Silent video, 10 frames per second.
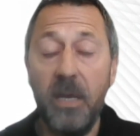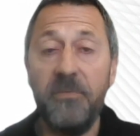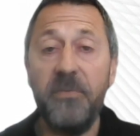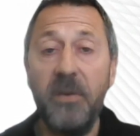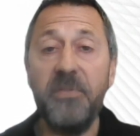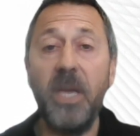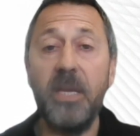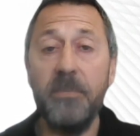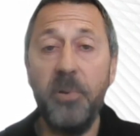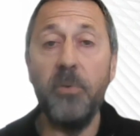If they
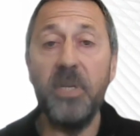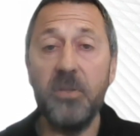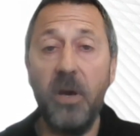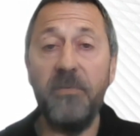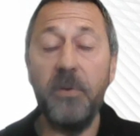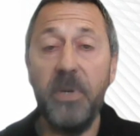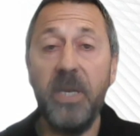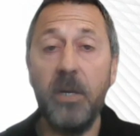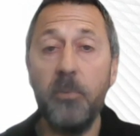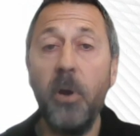can pull this off and we
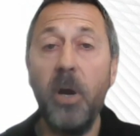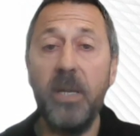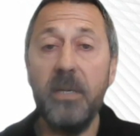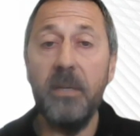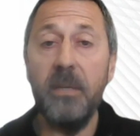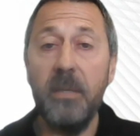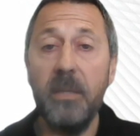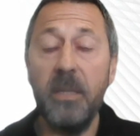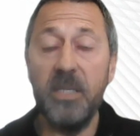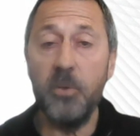get it right,
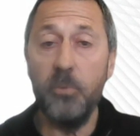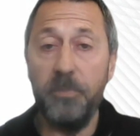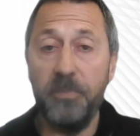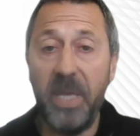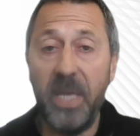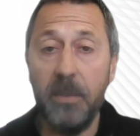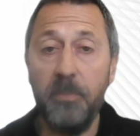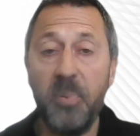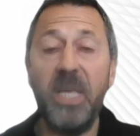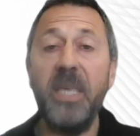this will be a
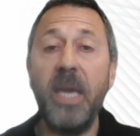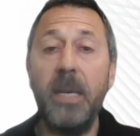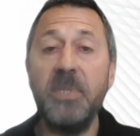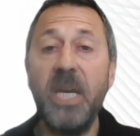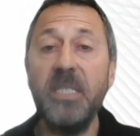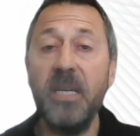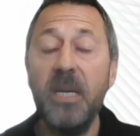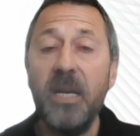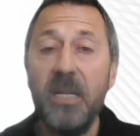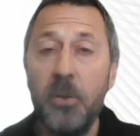complete game changer
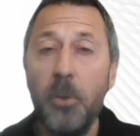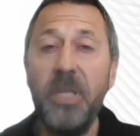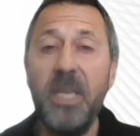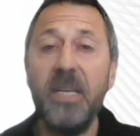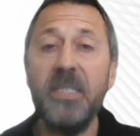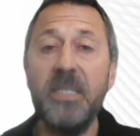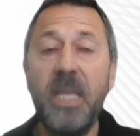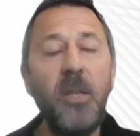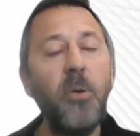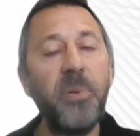to the
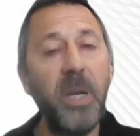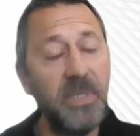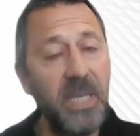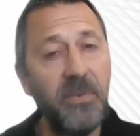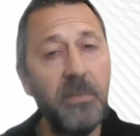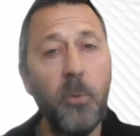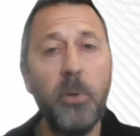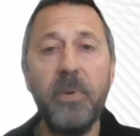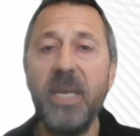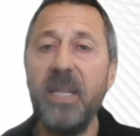extent, or perhaps even
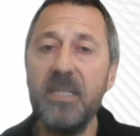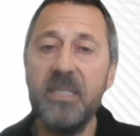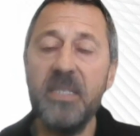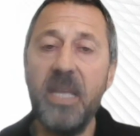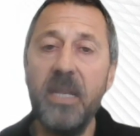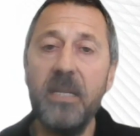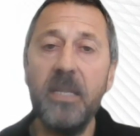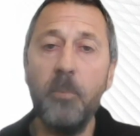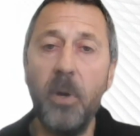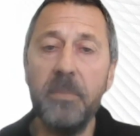more to an
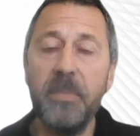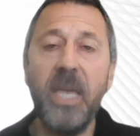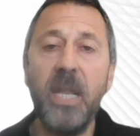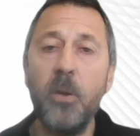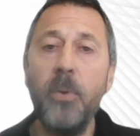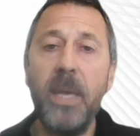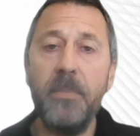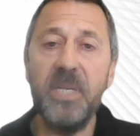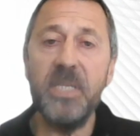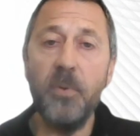extent, than what the mechanical
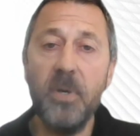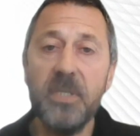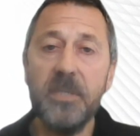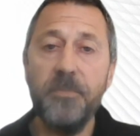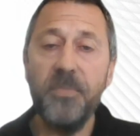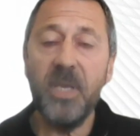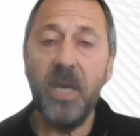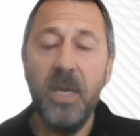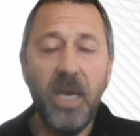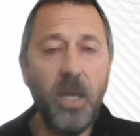handpiece was.
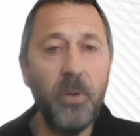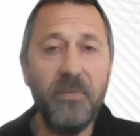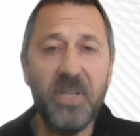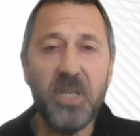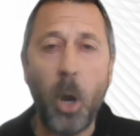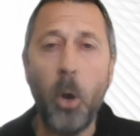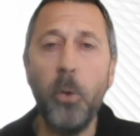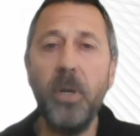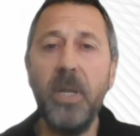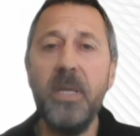Okay? It'll give a
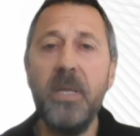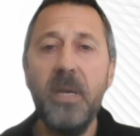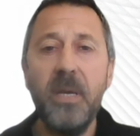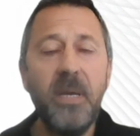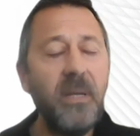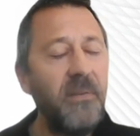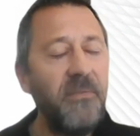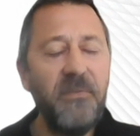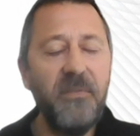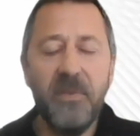totally
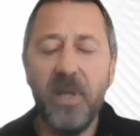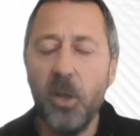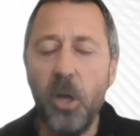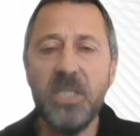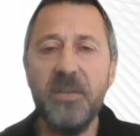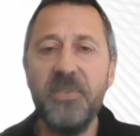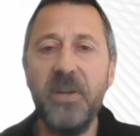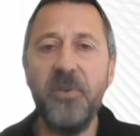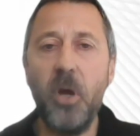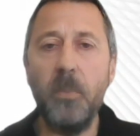lots of
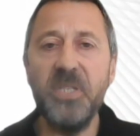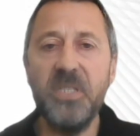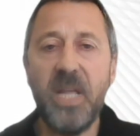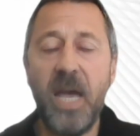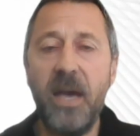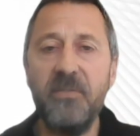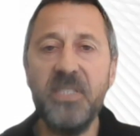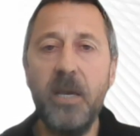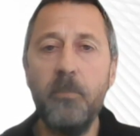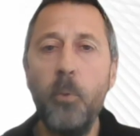different options to
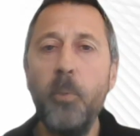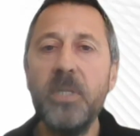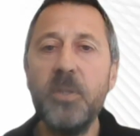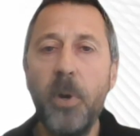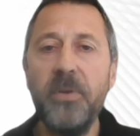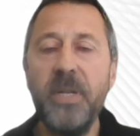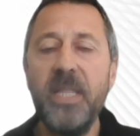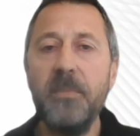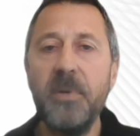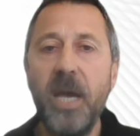harvest that wool, which won't
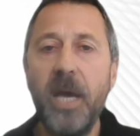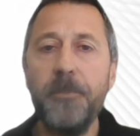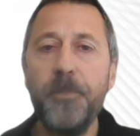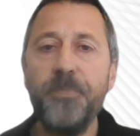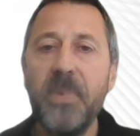need them cut.